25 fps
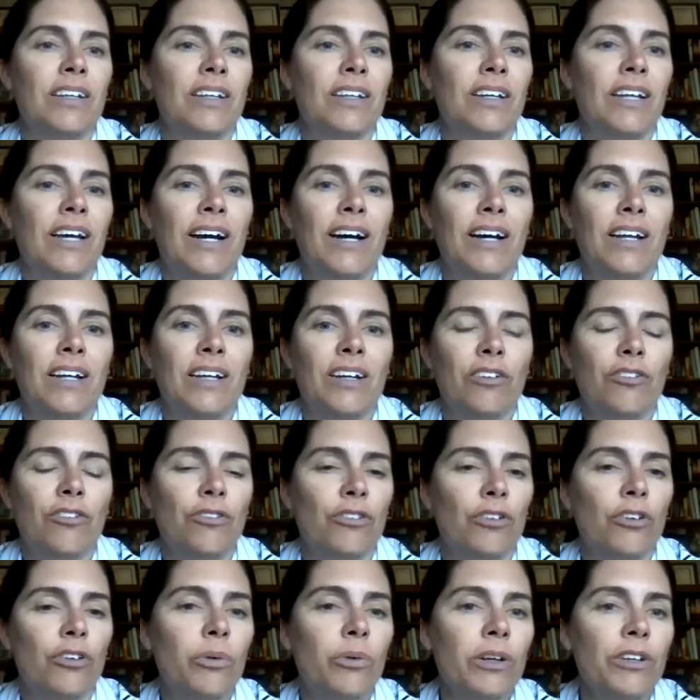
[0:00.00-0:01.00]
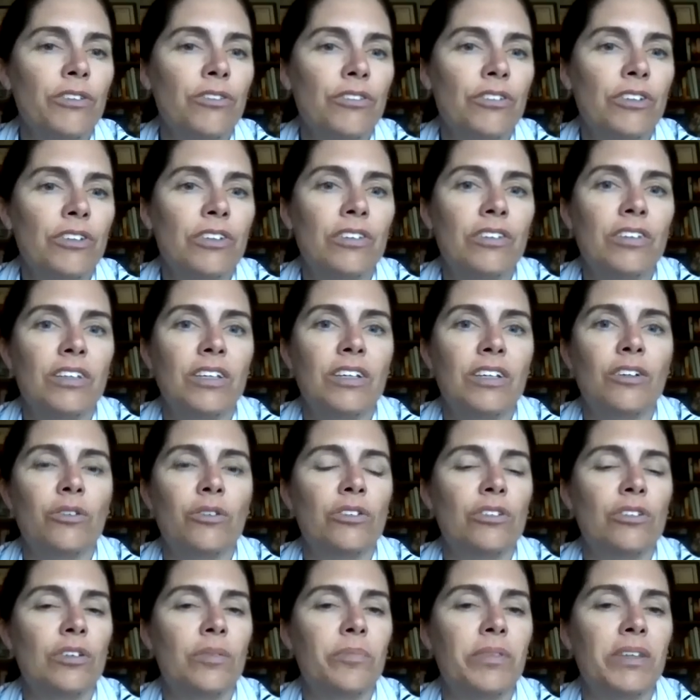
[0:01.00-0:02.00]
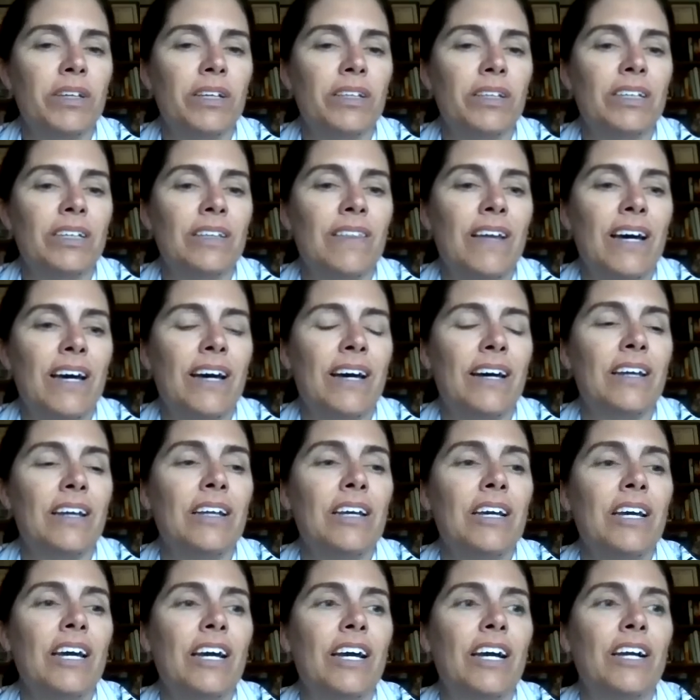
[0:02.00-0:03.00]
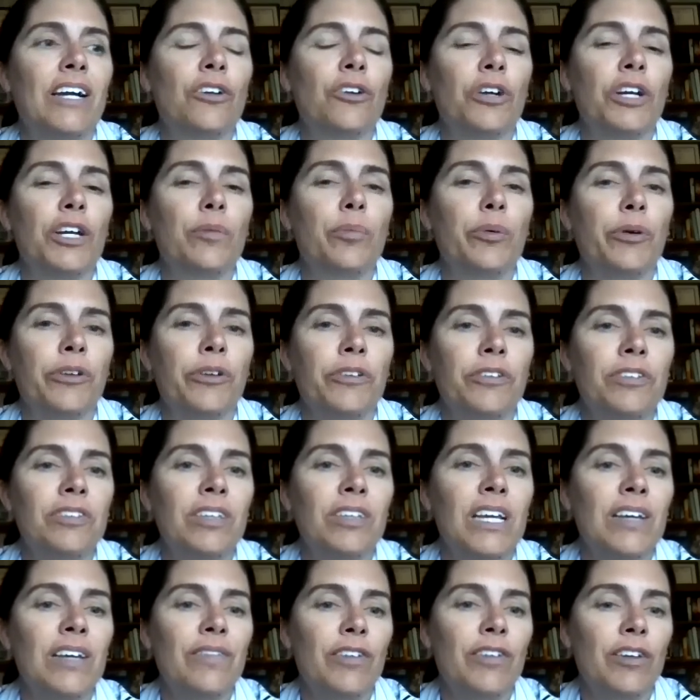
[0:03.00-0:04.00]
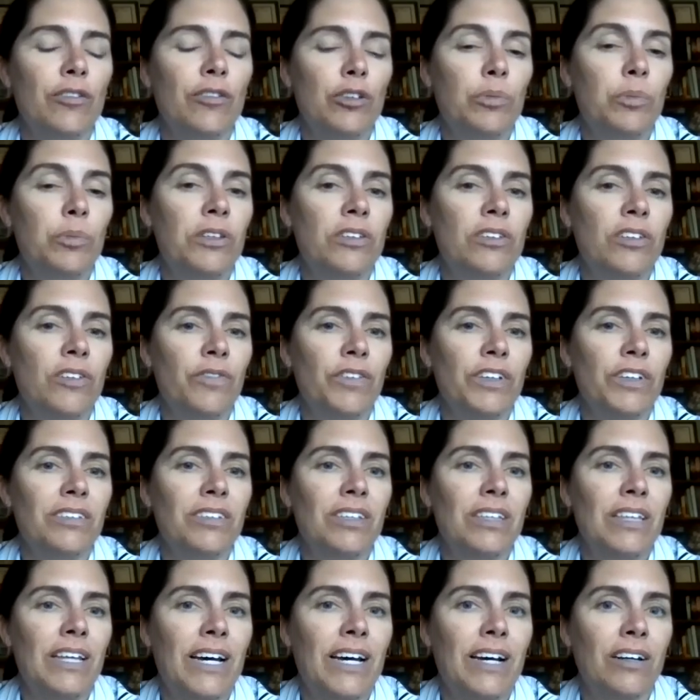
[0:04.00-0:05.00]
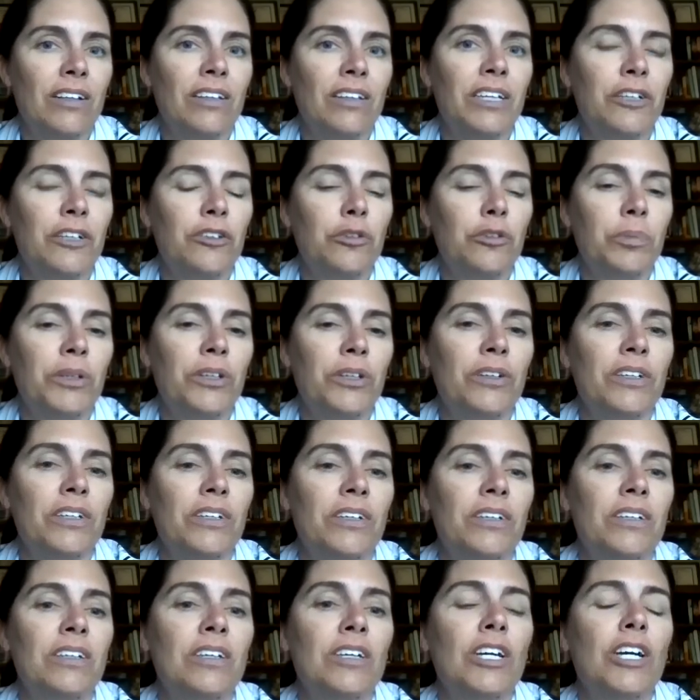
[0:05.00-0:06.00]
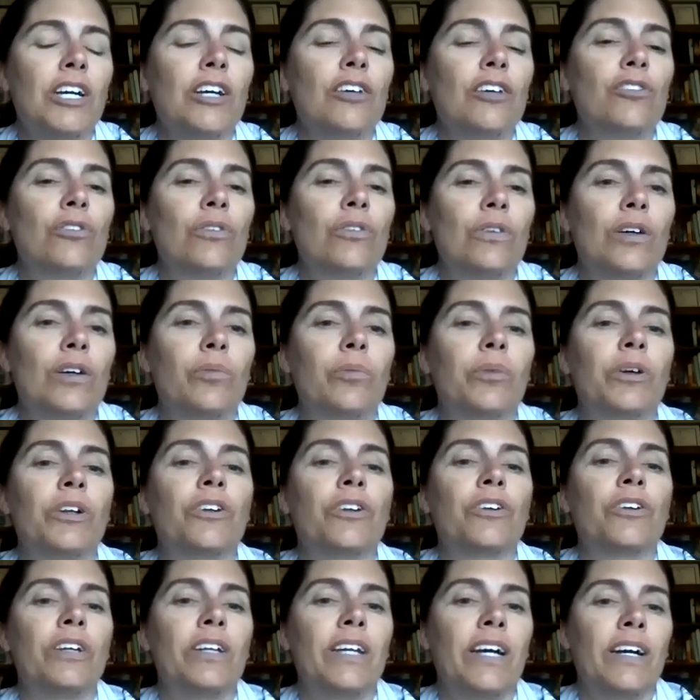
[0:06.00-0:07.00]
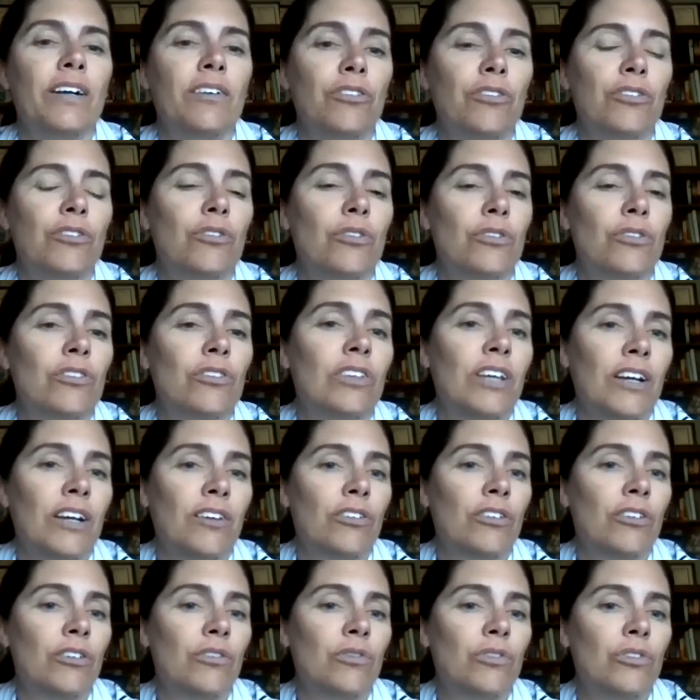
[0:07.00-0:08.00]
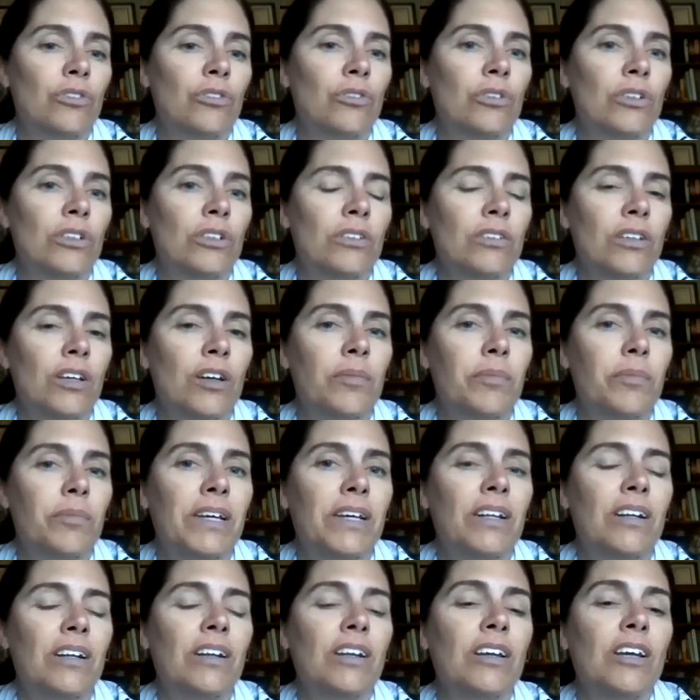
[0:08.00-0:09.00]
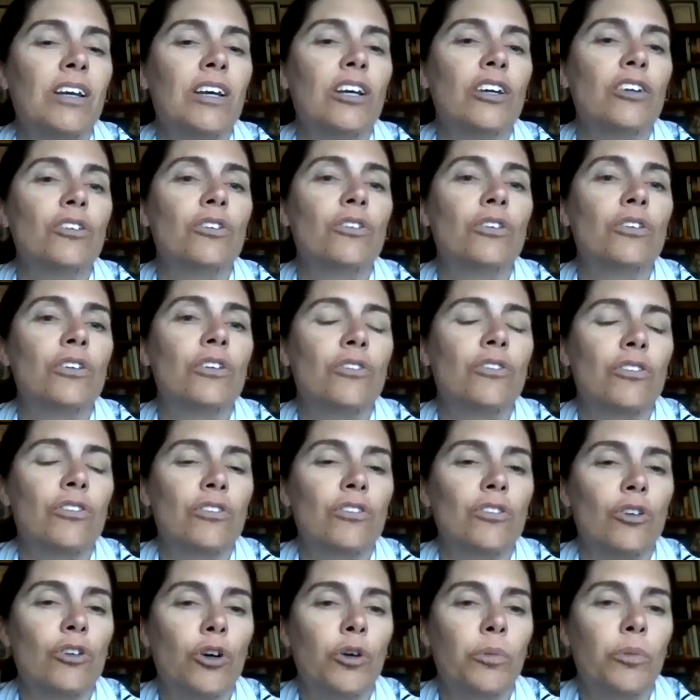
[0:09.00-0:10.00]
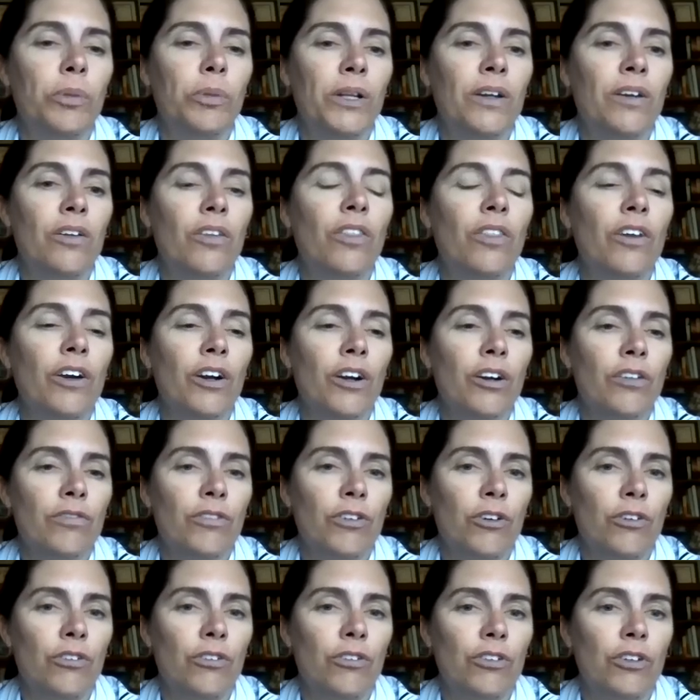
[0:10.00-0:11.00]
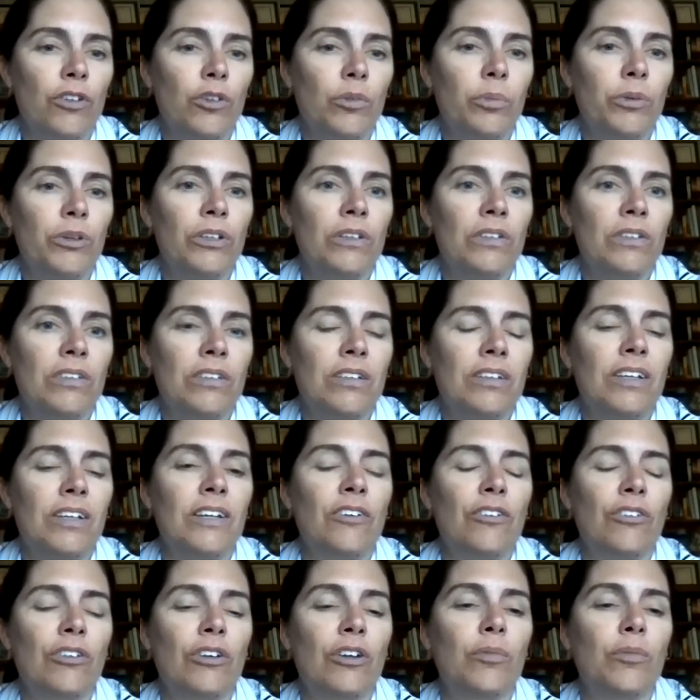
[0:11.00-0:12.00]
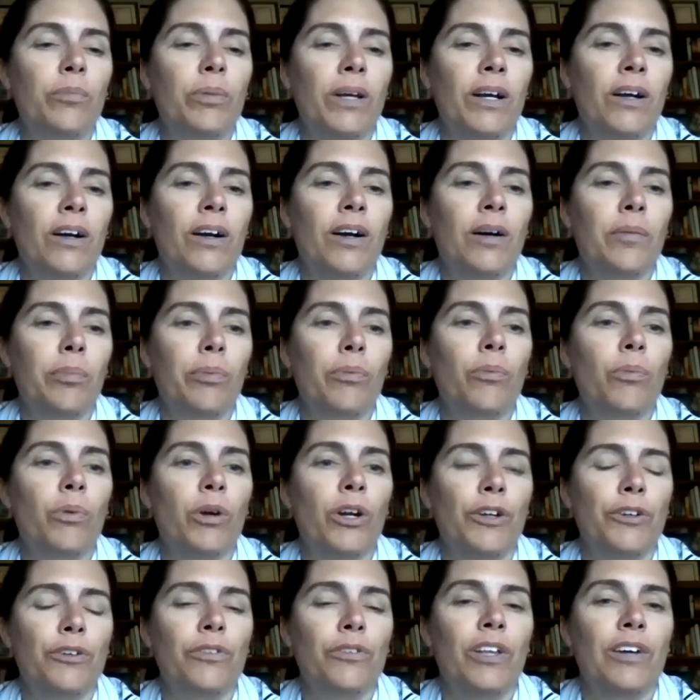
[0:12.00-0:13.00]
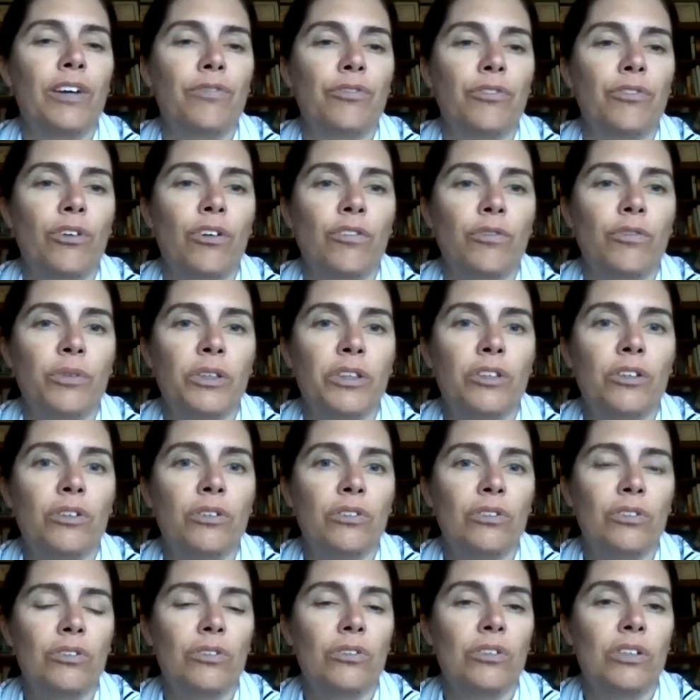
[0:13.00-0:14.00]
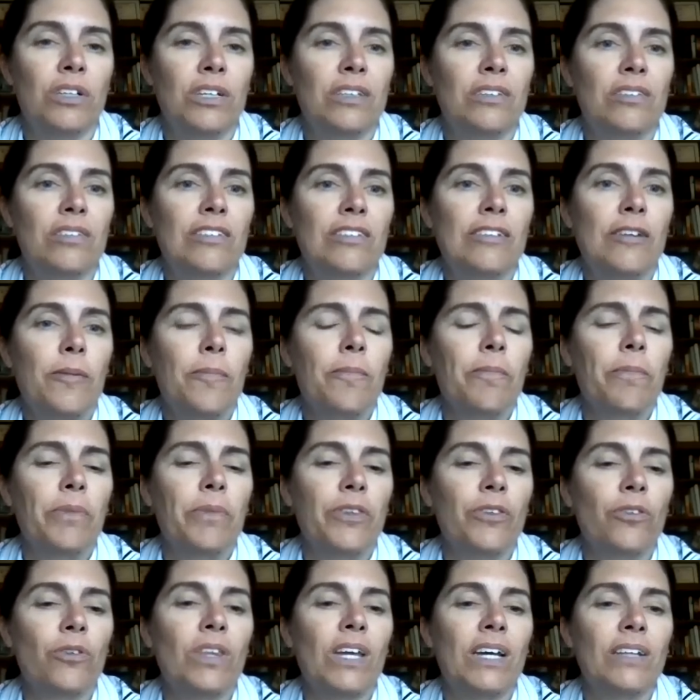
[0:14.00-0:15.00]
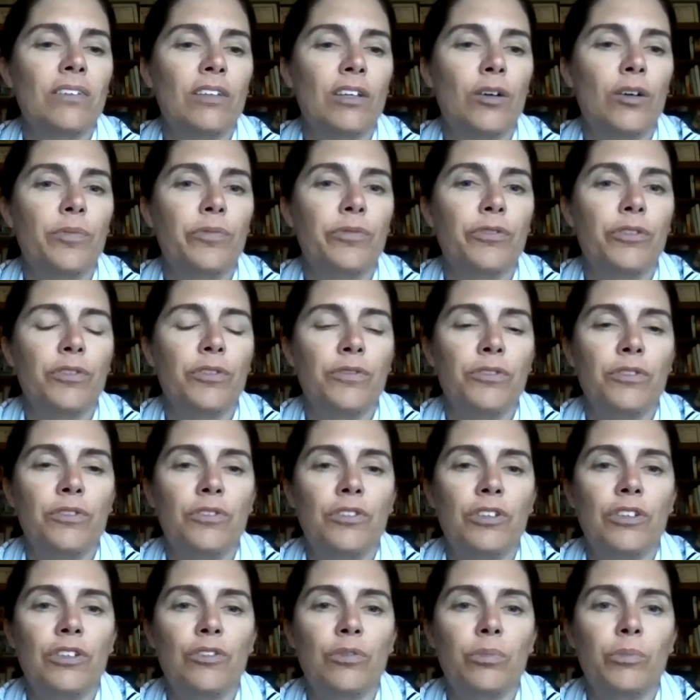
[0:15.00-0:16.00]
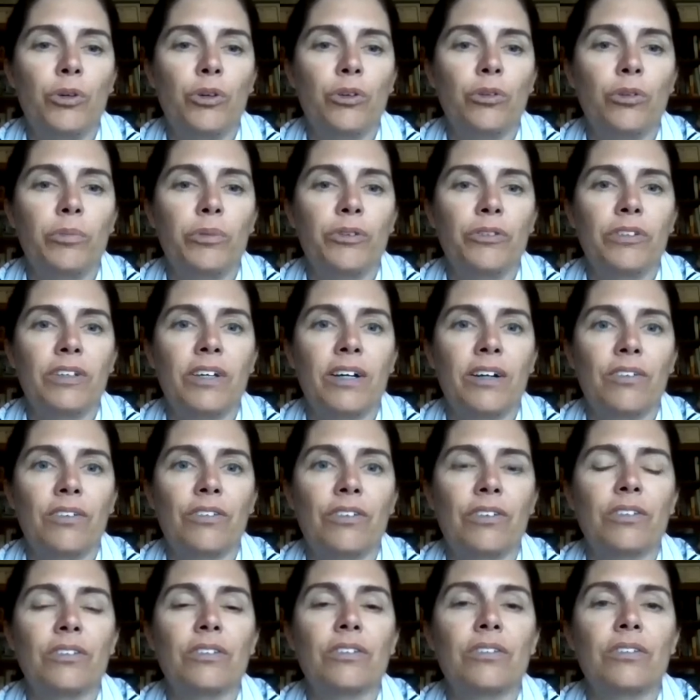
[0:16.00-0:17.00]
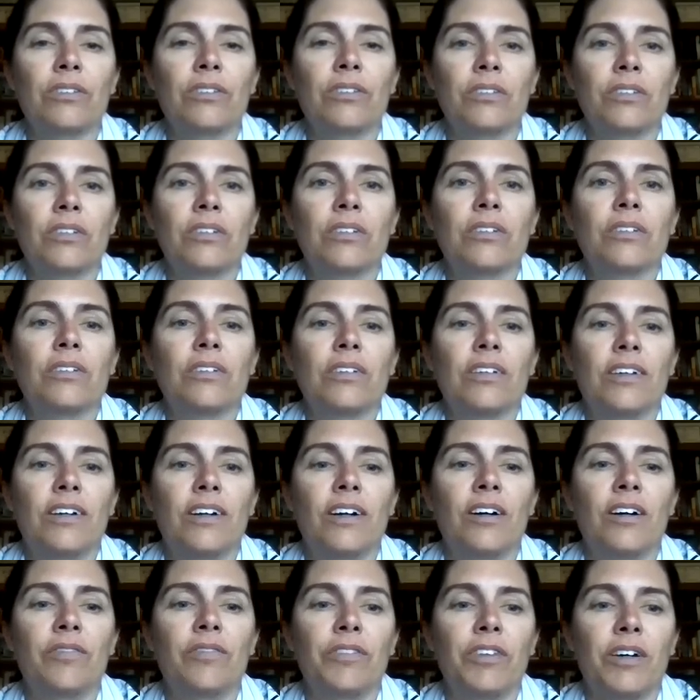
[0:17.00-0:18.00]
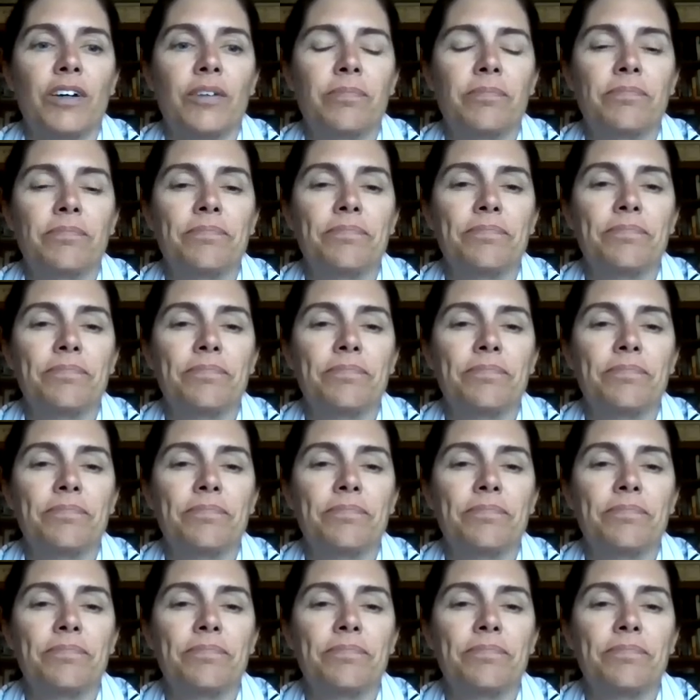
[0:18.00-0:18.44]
and add extra questions in or something like that, and you're able to save it specific to that class period. So then when your next section of students come in, you can just open their version of the presentation and pick up where you left off with those students. So that's helpful if you teach multiple sections of them.